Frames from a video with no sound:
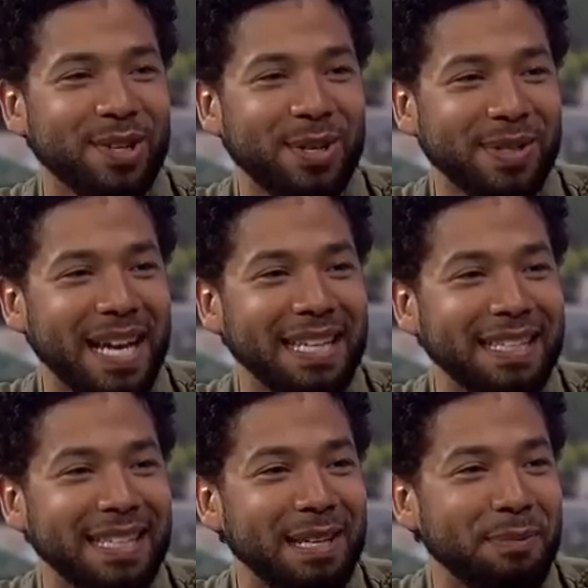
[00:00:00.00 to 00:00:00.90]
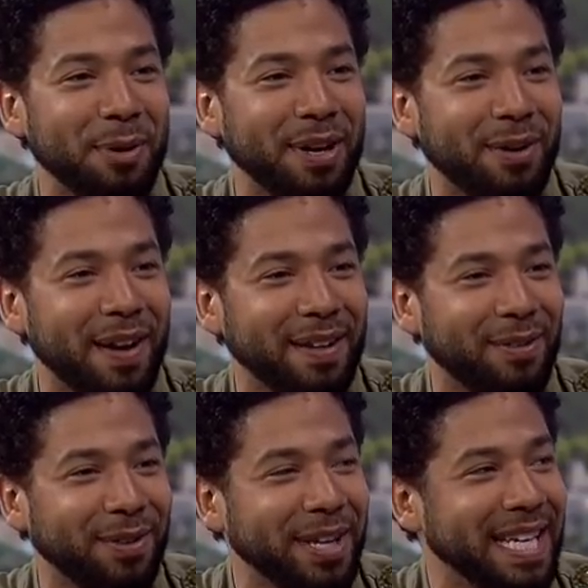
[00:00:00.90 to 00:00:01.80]
circles and I need to eat more
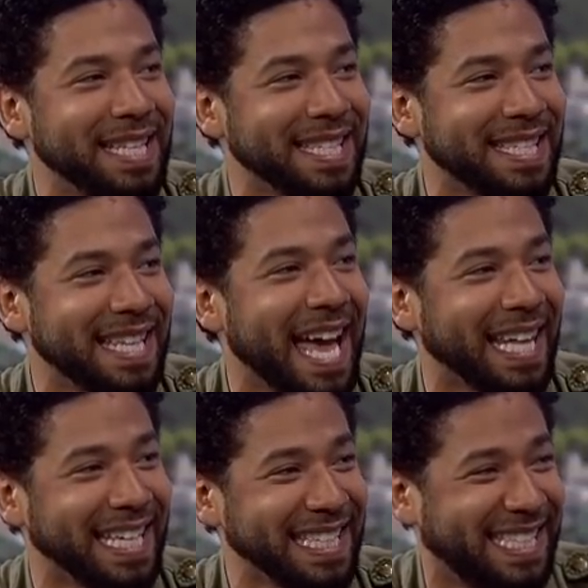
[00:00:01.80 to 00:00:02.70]
greens and salad.